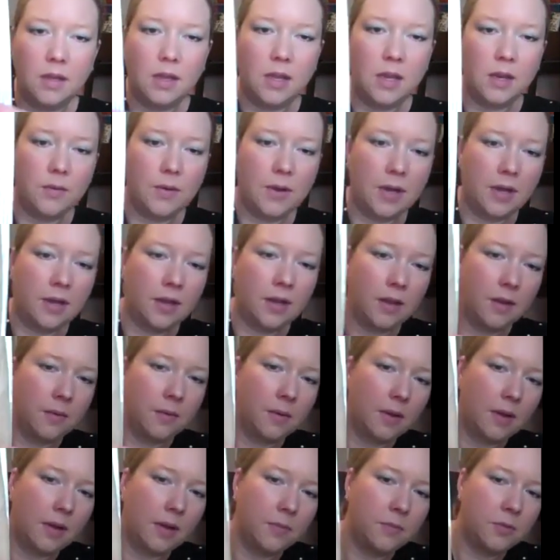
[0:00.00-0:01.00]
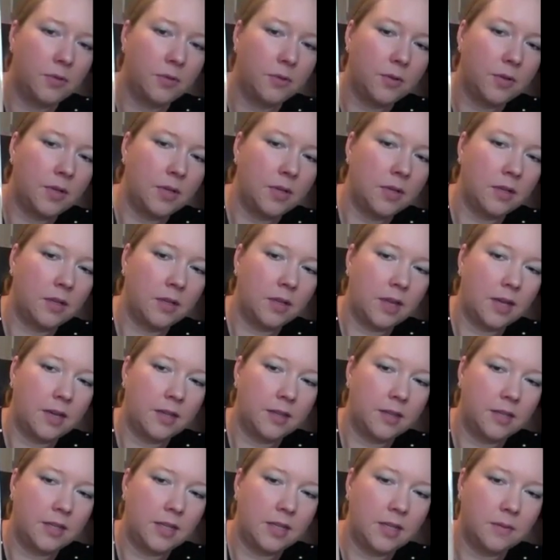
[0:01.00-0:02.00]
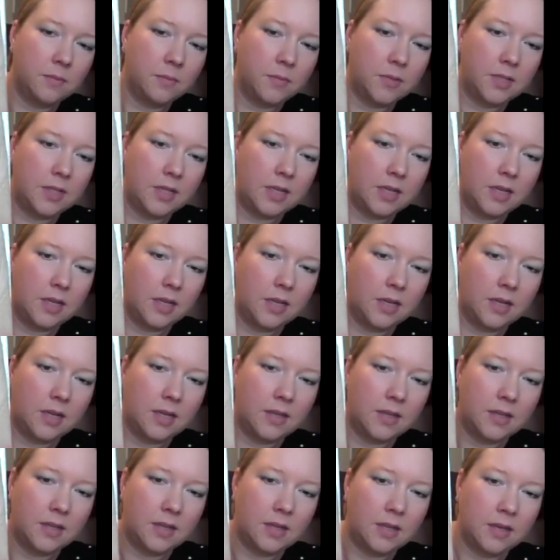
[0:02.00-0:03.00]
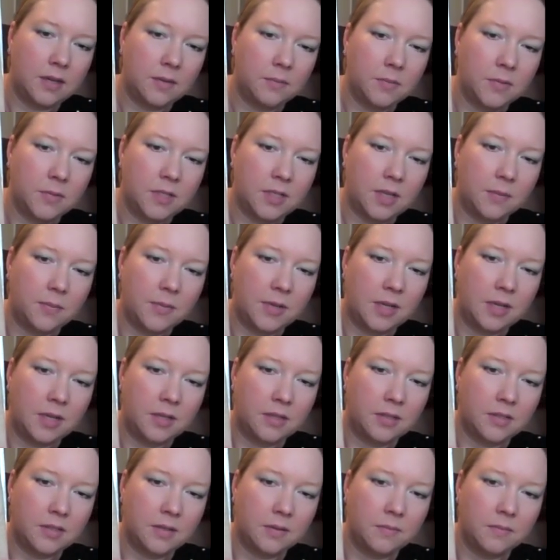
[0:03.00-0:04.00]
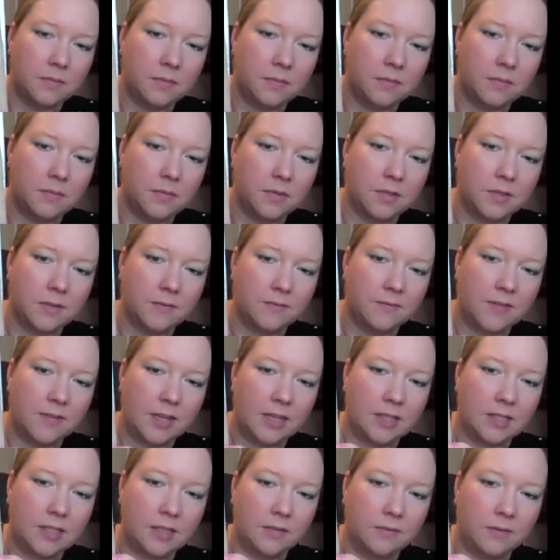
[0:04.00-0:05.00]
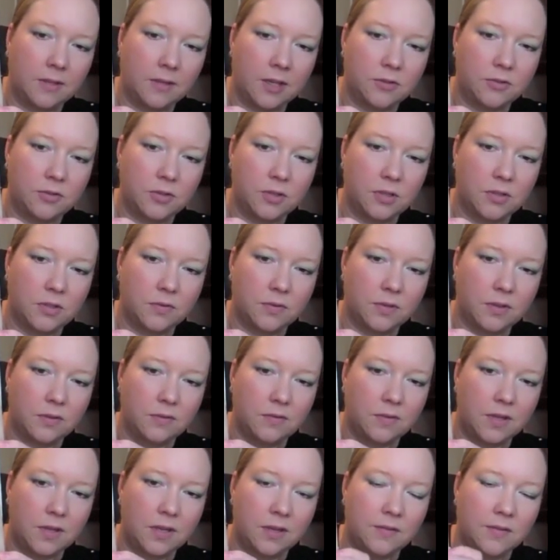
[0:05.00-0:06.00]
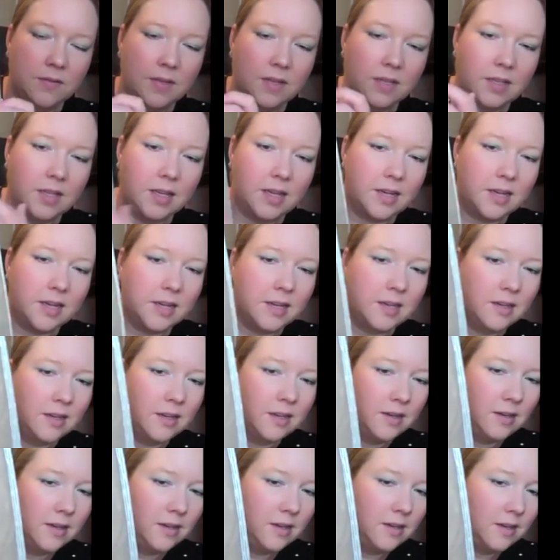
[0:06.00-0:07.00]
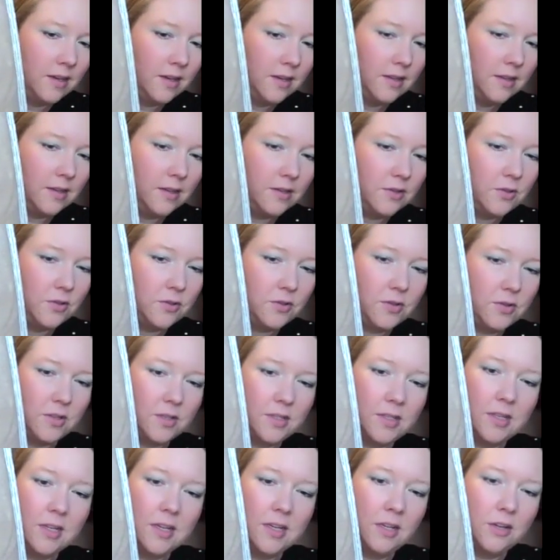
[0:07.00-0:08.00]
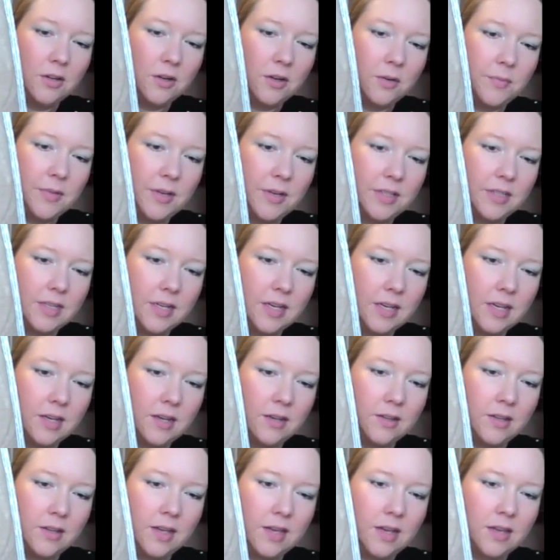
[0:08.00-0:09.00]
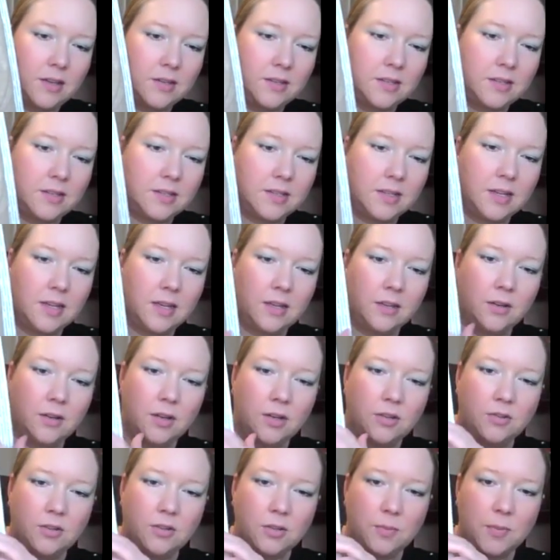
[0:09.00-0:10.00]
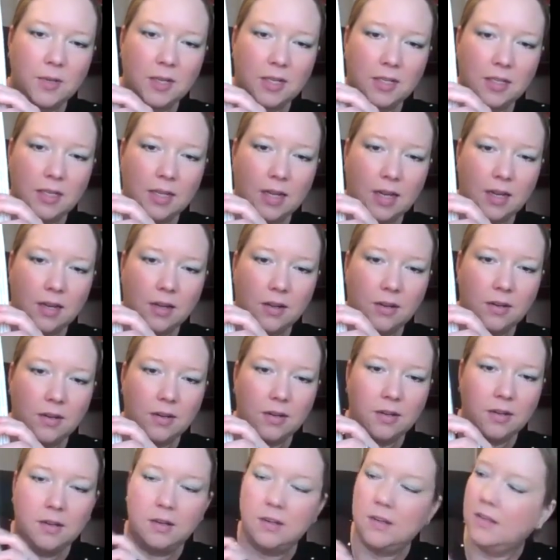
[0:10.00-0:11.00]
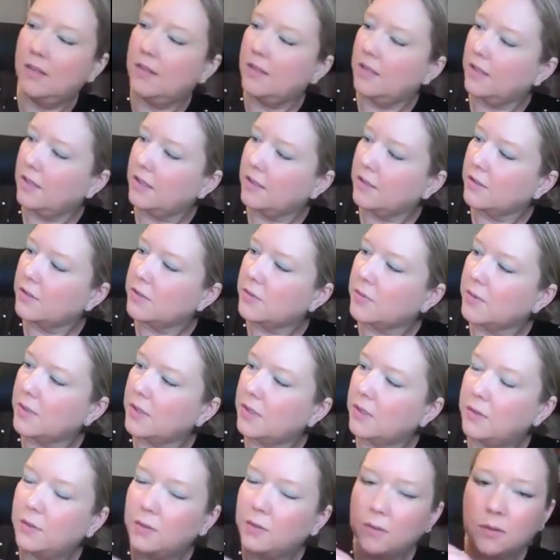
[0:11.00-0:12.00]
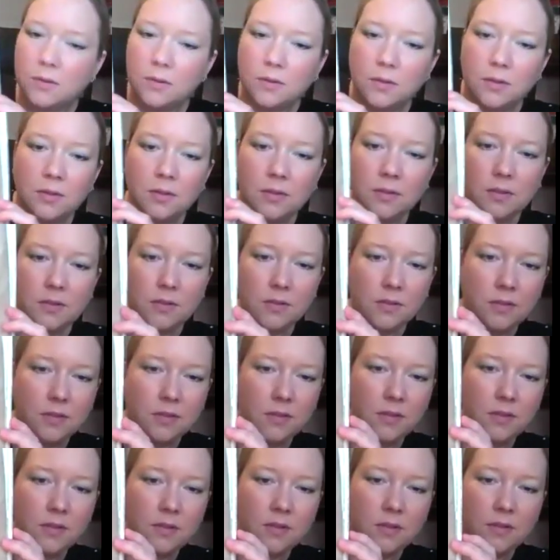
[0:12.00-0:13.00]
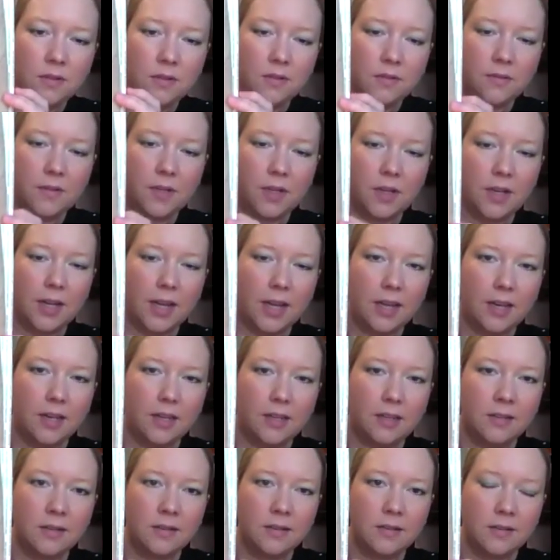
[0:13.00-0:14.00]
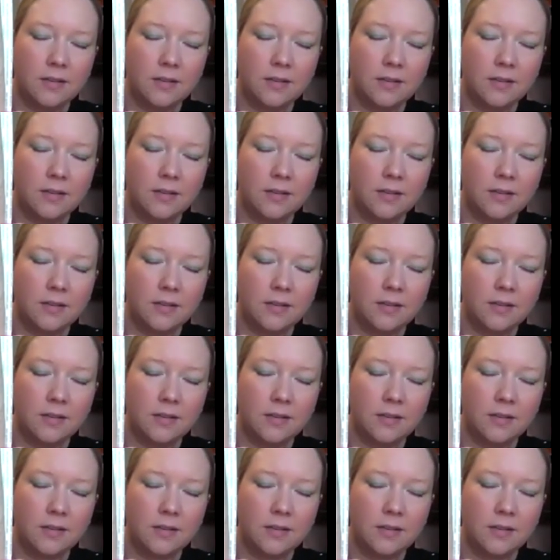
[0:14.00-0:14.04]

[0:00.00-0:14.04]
Anyway, I'm doing a lot of the DMC, and then I'm subbing in some fancy floss just for the fun of it. Like this is just a color I picked out. The house is a color I just picked out. I think it looks really cool. Variegated.